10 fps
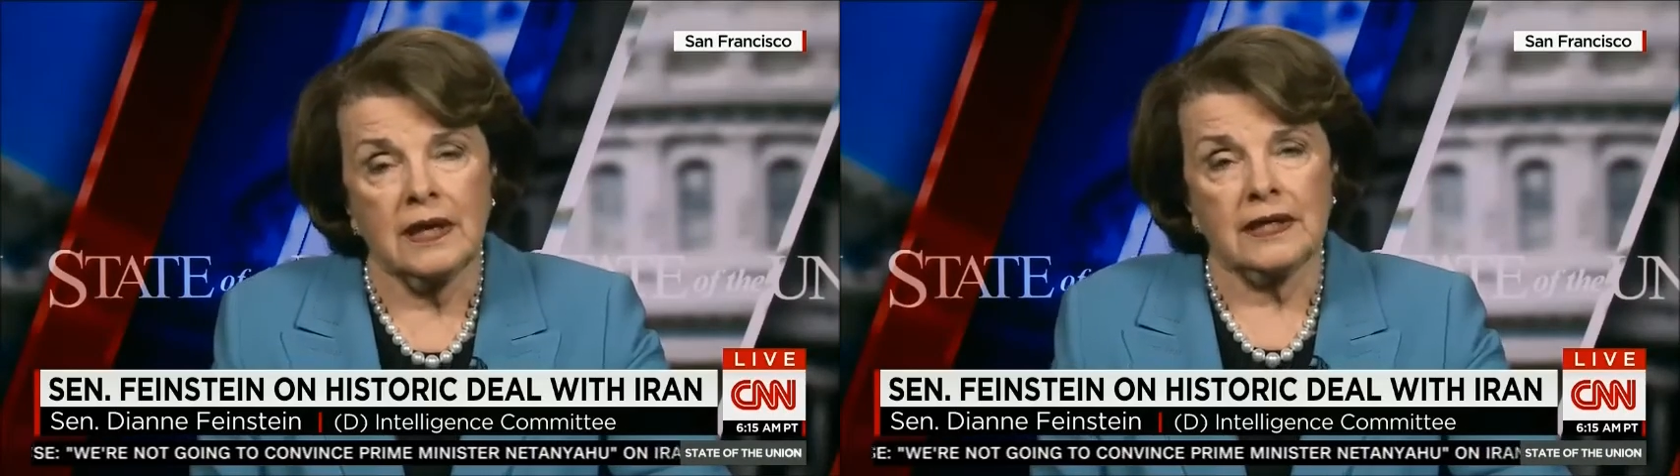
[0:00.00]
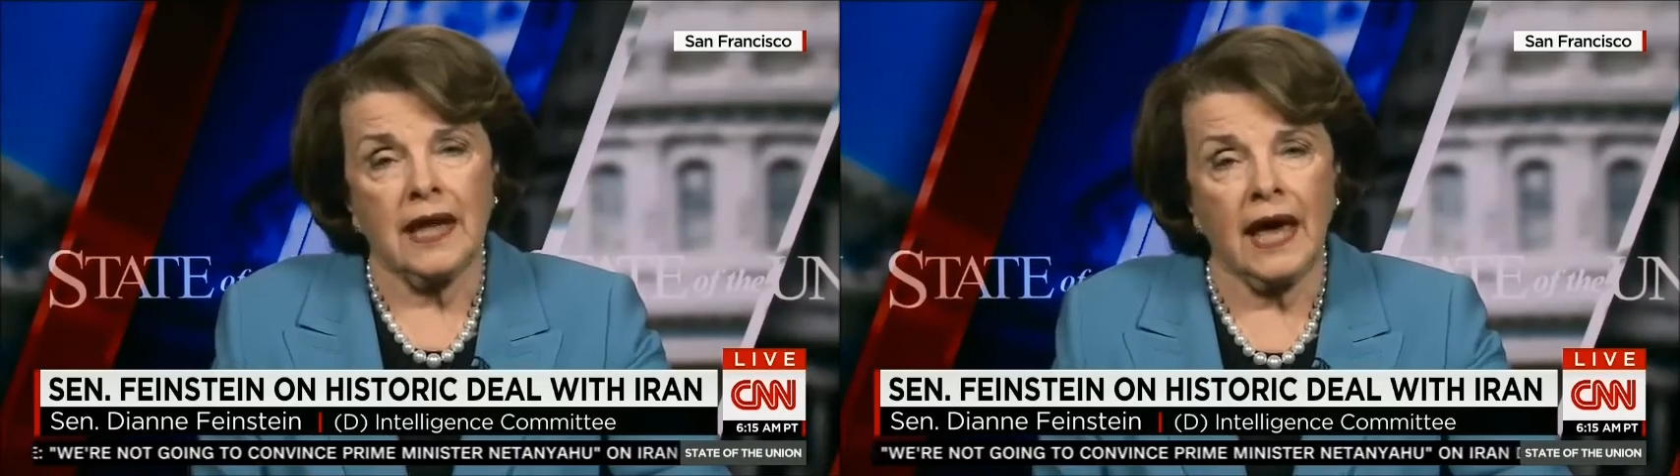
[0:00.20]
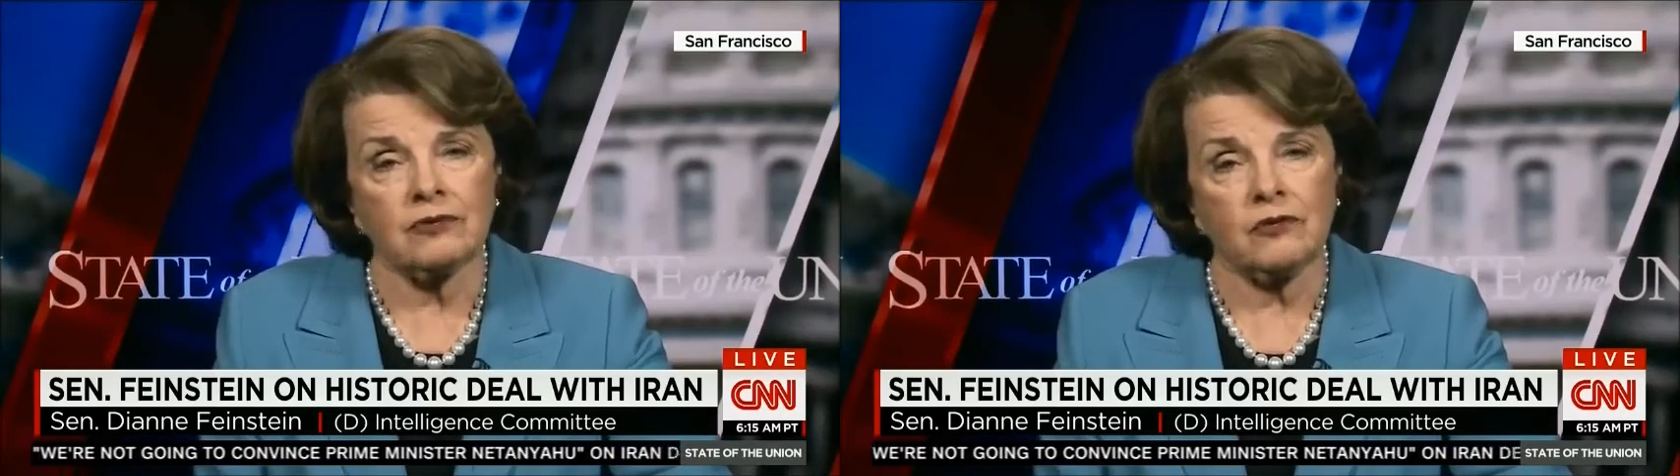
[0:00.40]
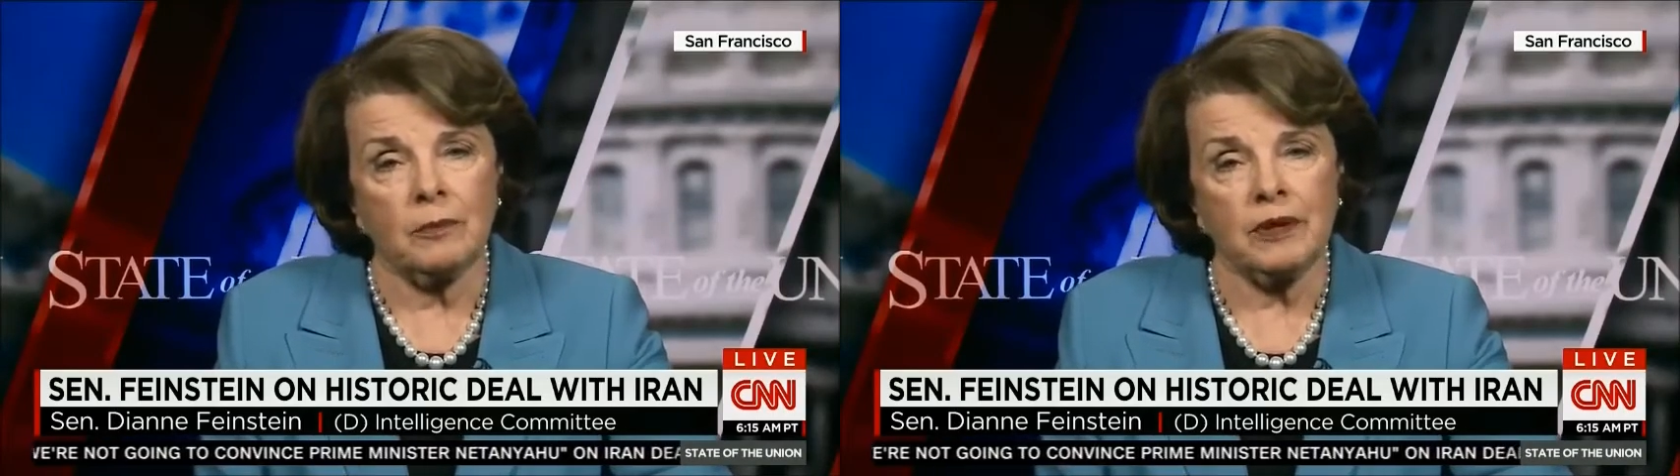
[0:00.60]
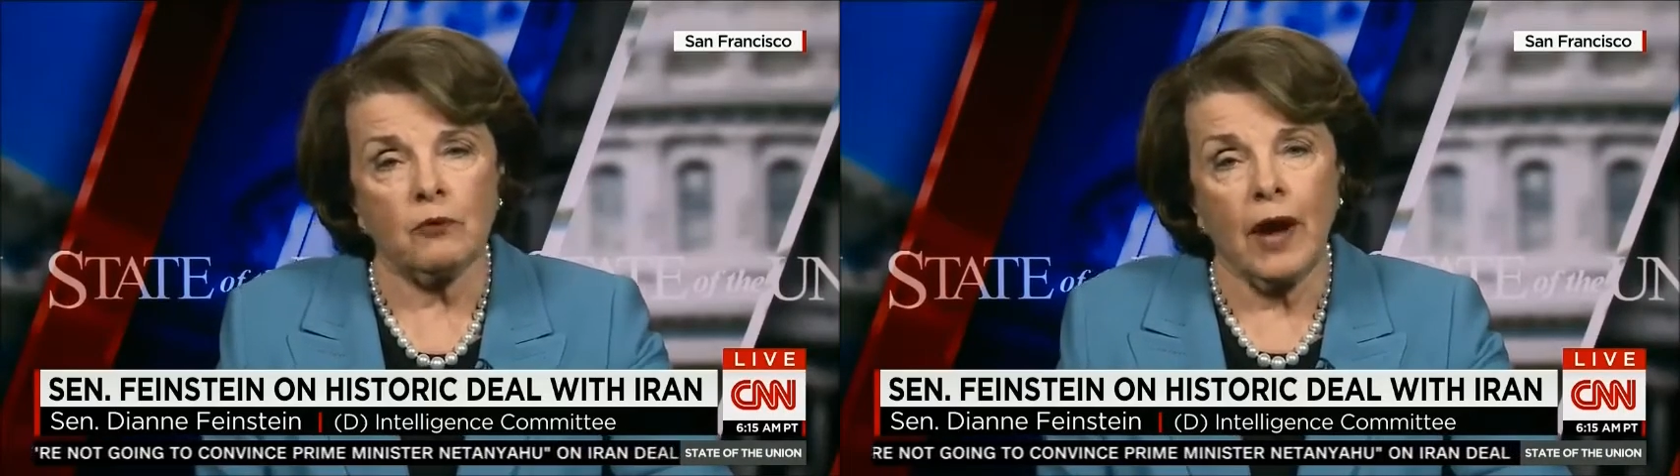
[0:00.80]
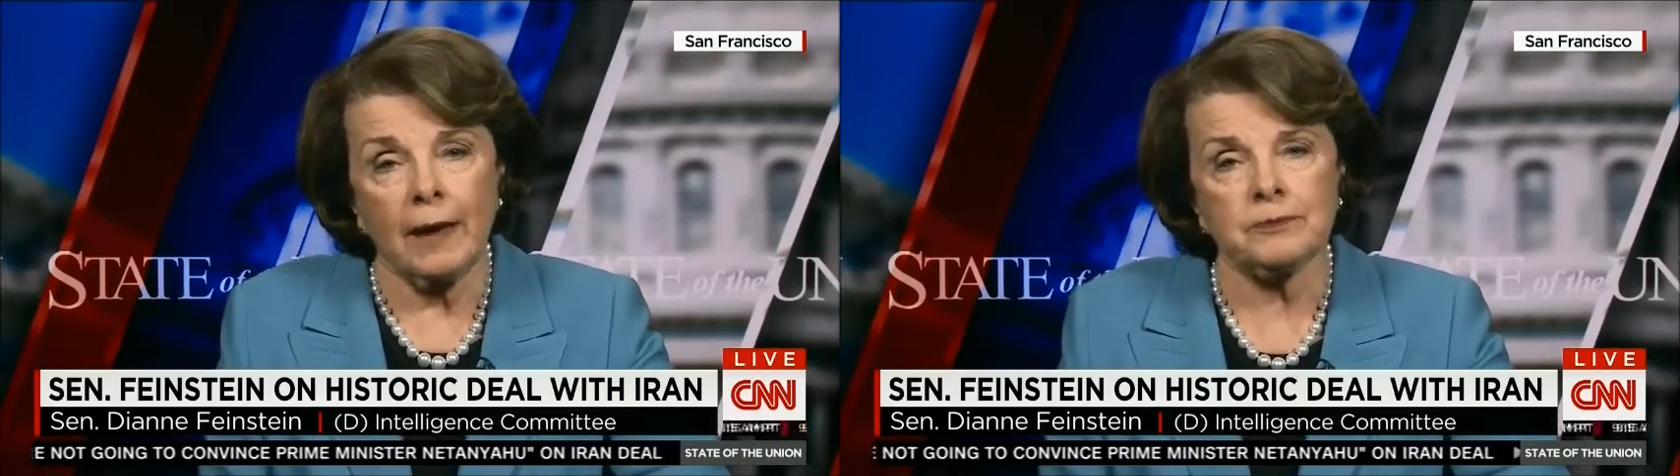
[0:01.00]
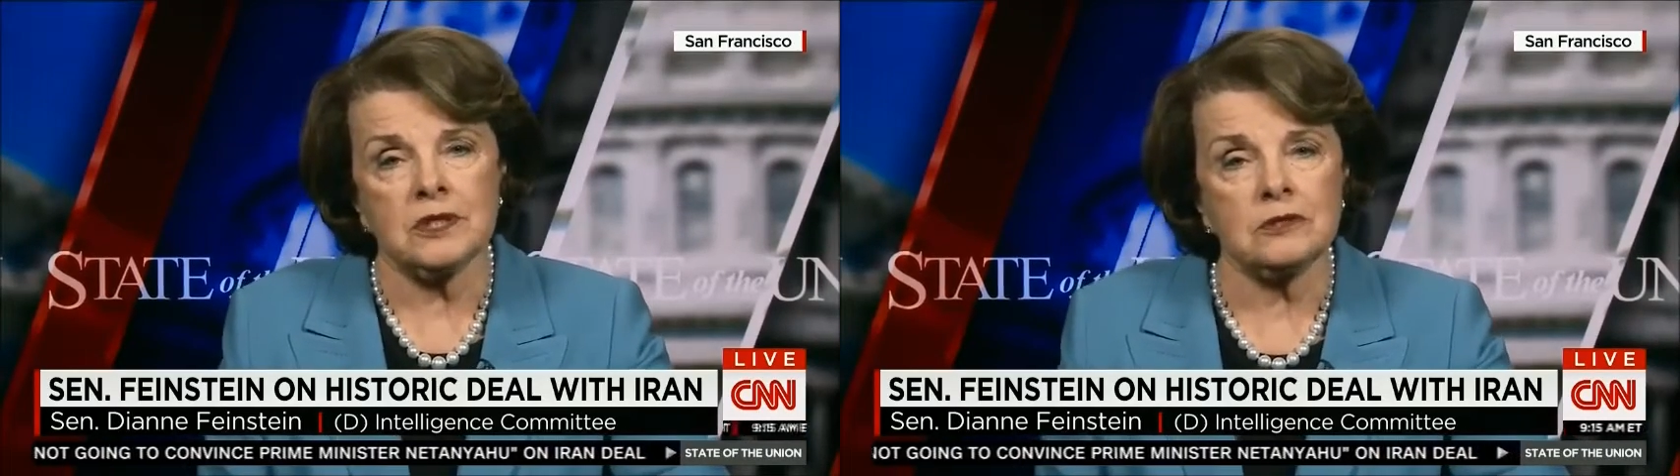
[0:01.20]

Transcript: It has to be wrapped